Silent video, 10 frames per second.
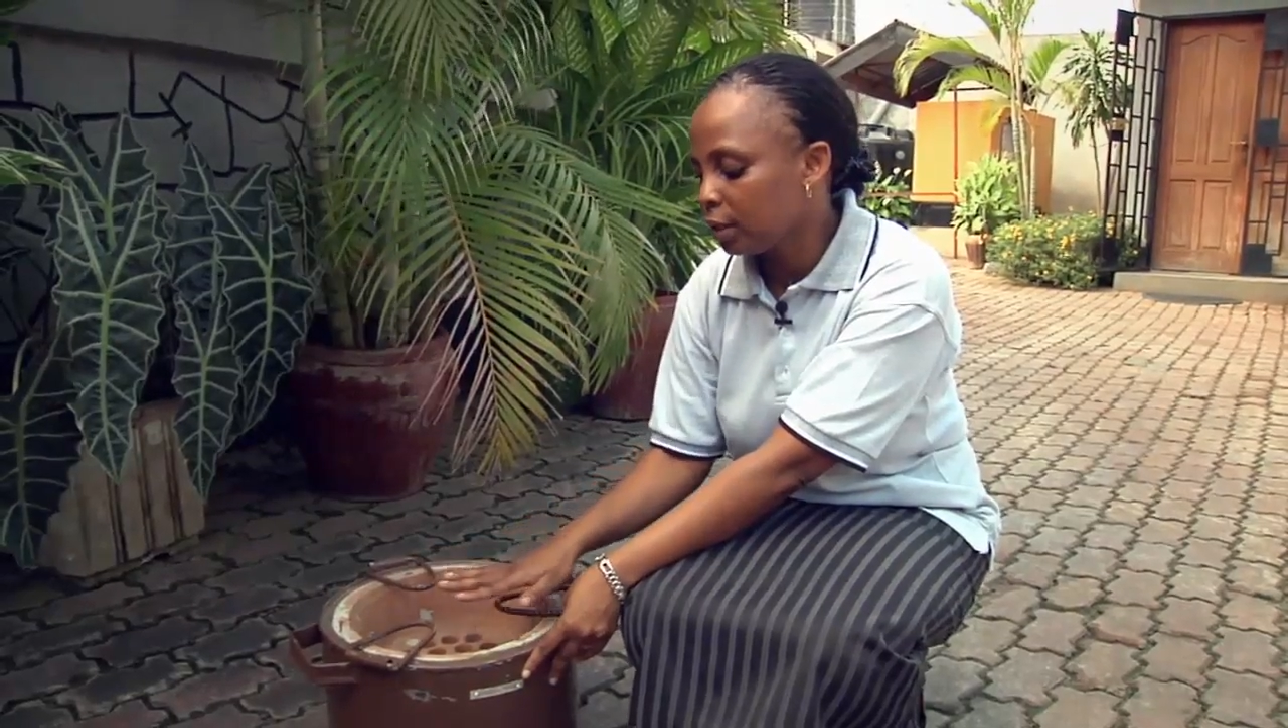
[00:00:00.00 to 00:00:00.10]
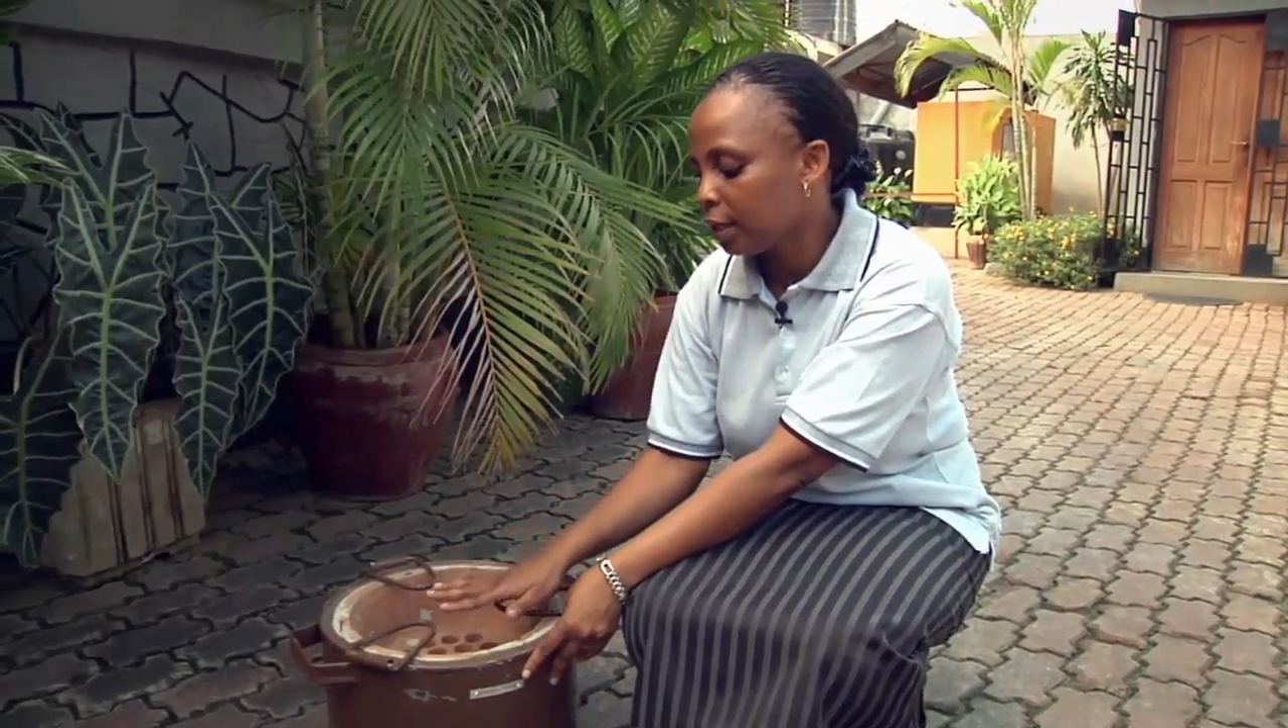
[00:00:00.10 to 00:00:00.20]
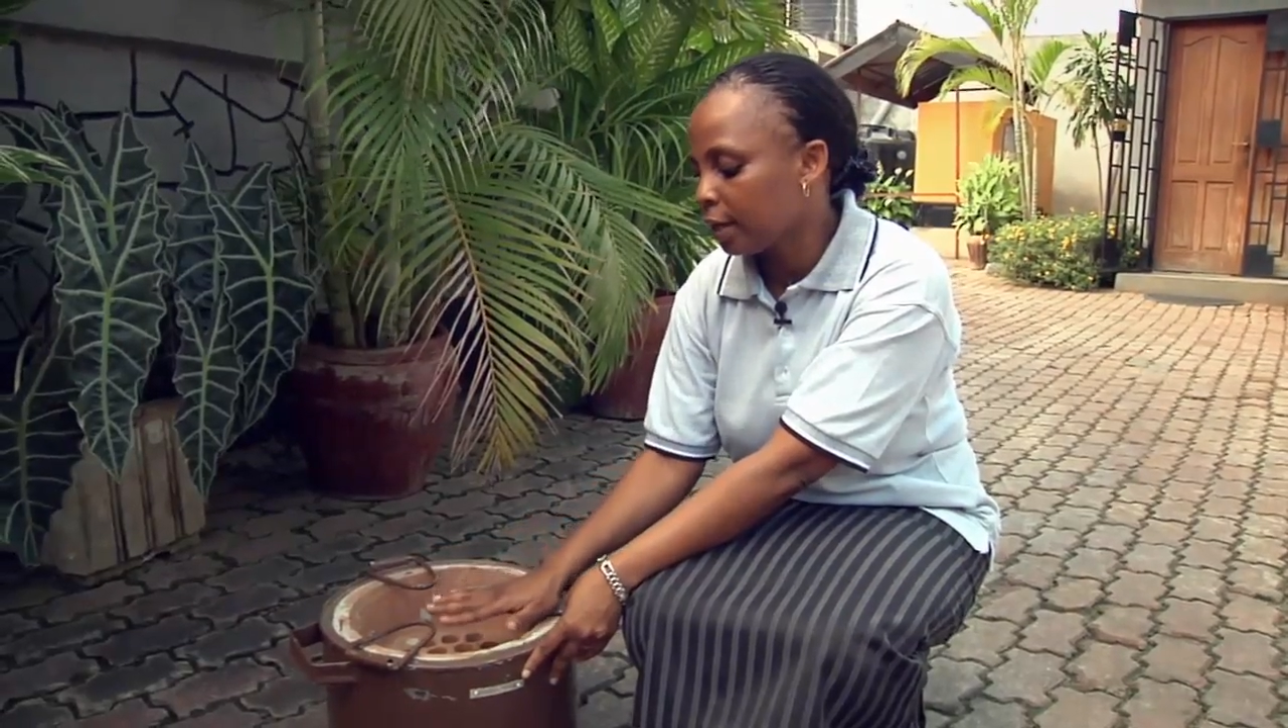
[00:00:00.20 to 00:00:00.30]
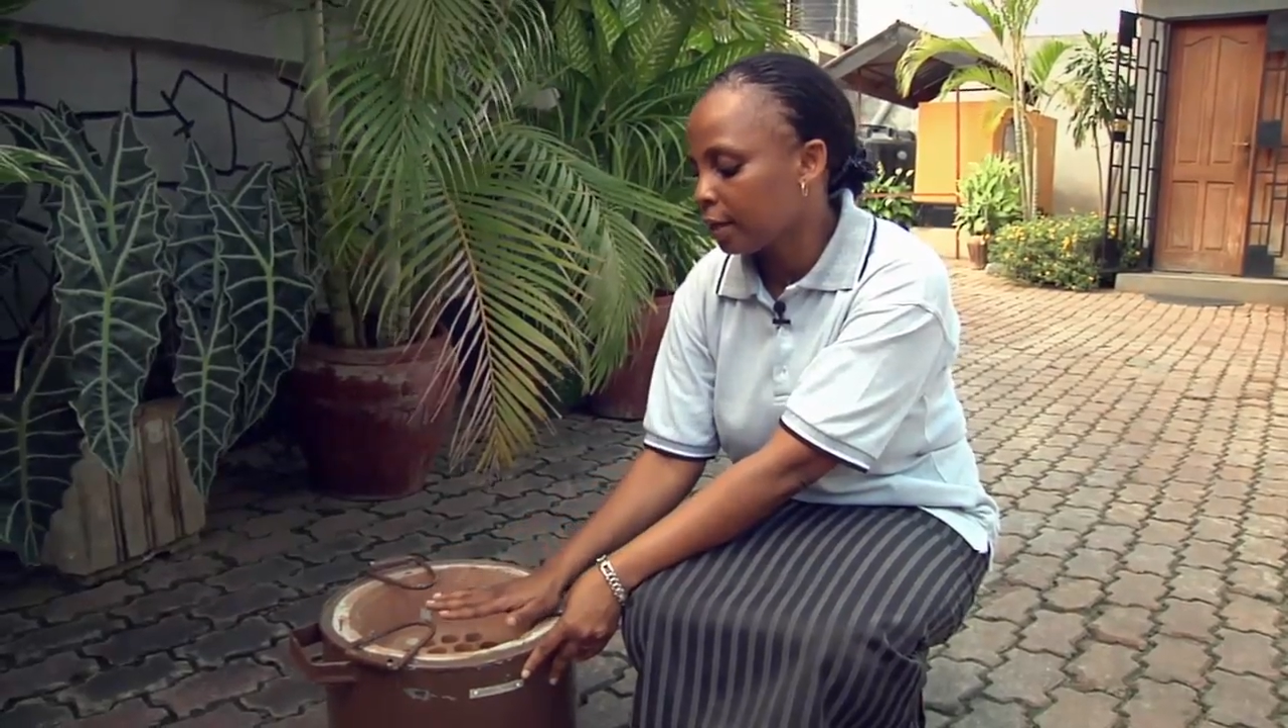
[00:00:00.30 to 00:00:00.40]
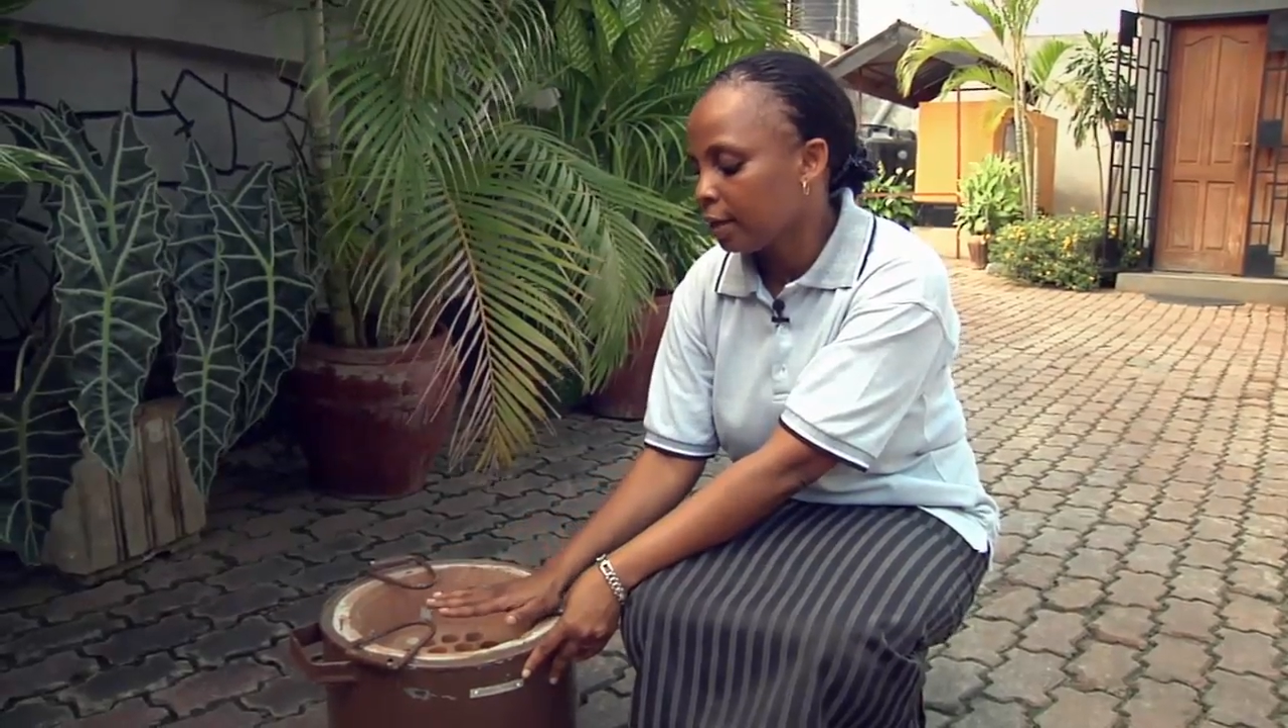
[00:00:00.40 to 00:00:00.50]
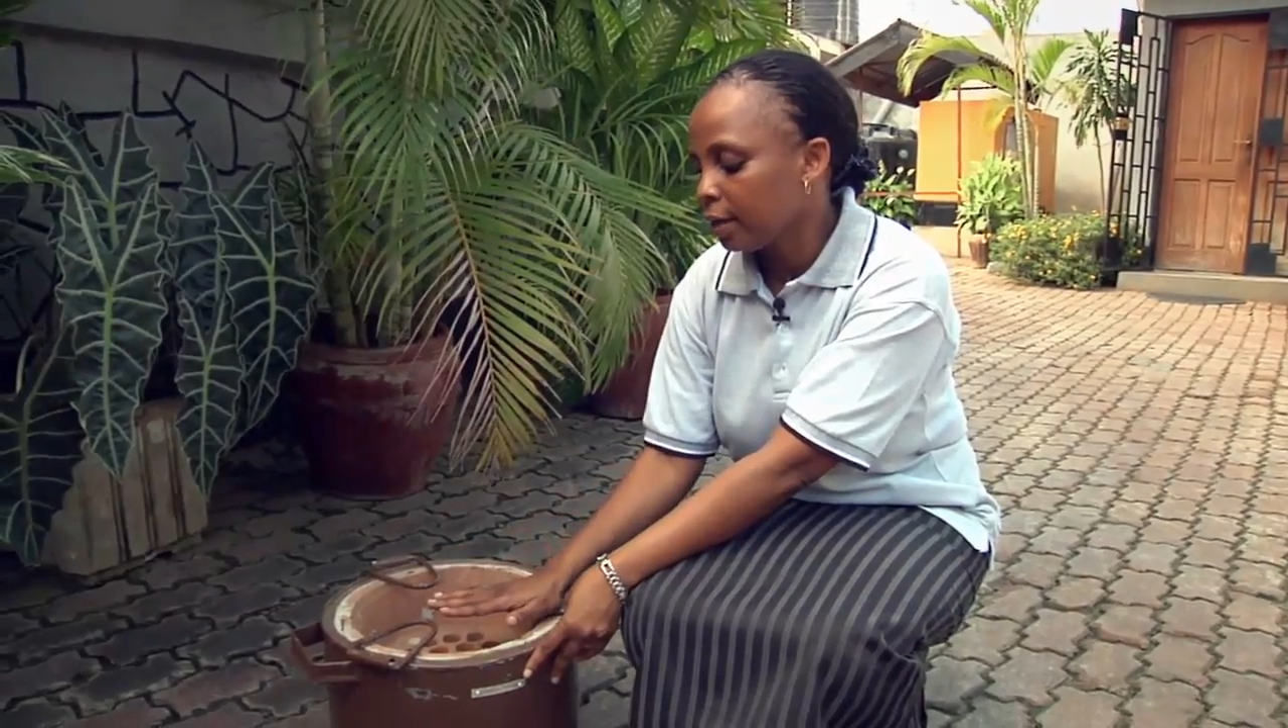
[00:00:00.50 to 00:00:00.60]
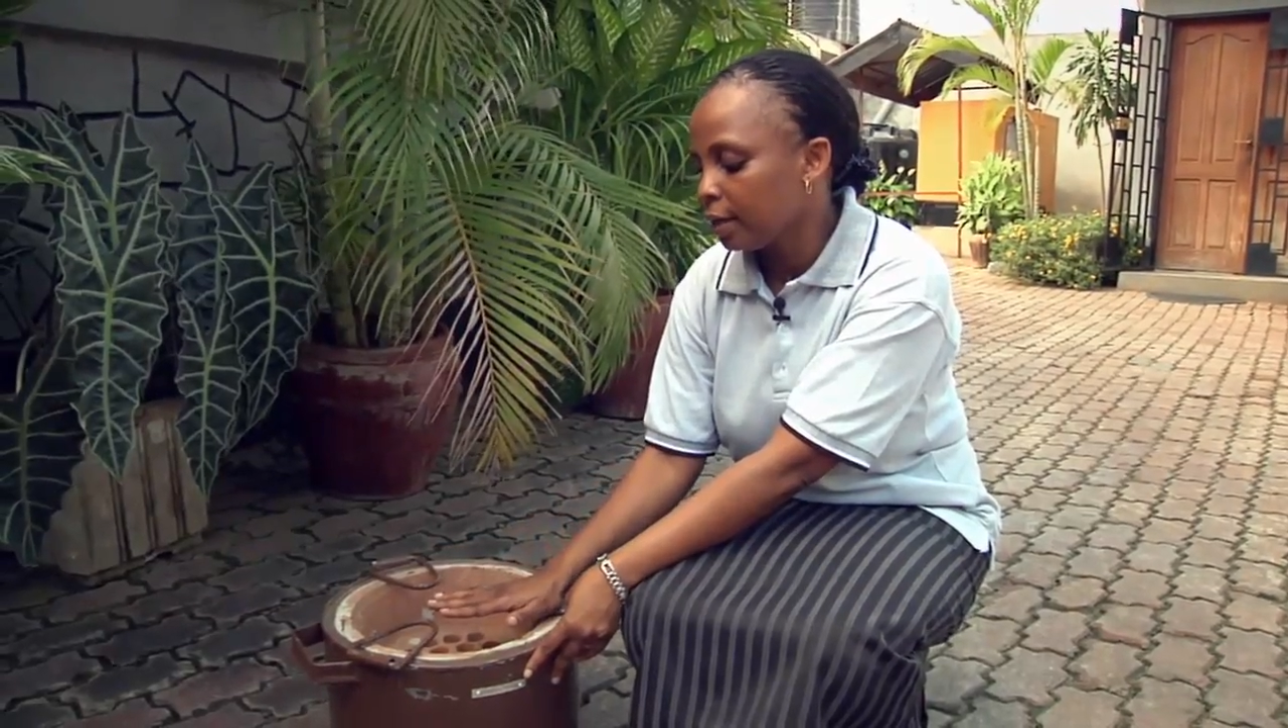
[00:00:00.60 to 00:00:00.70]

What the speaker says: here